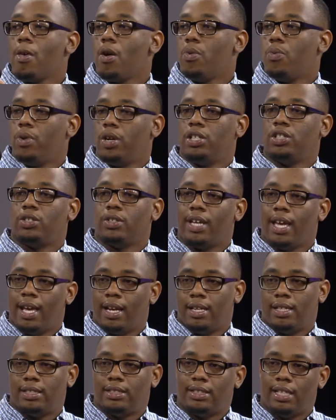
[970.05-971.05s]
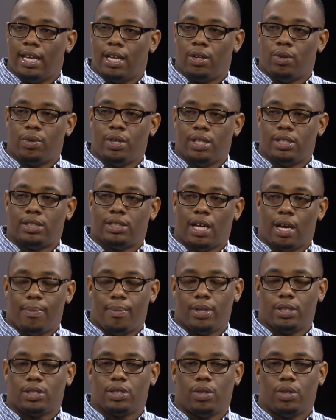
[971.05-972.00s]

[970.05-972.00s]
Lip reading: Where does your candidate stand on each topic?